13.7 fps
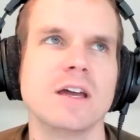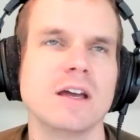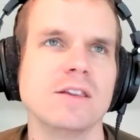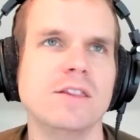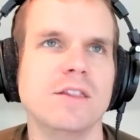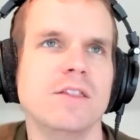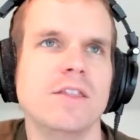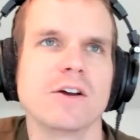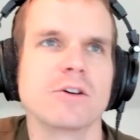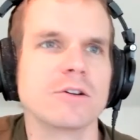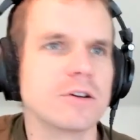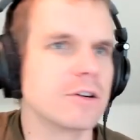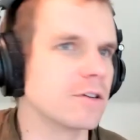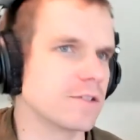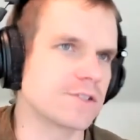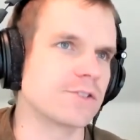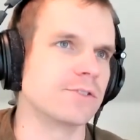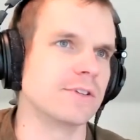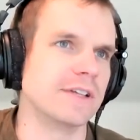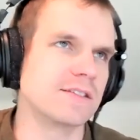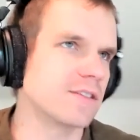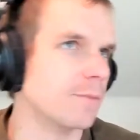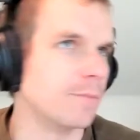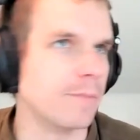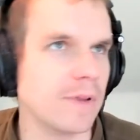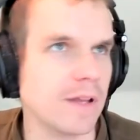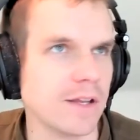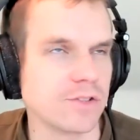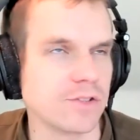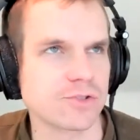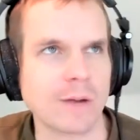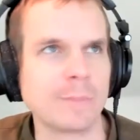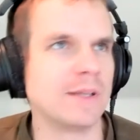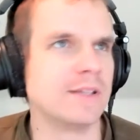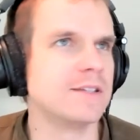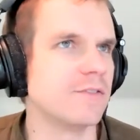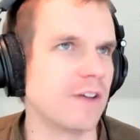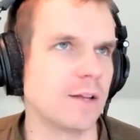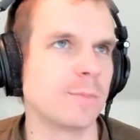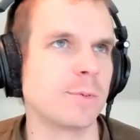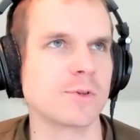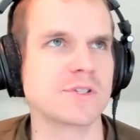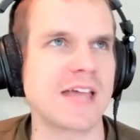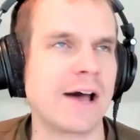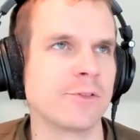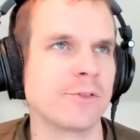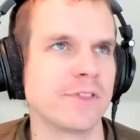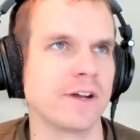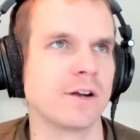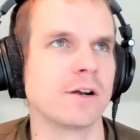there are certainly some intrepid developers out there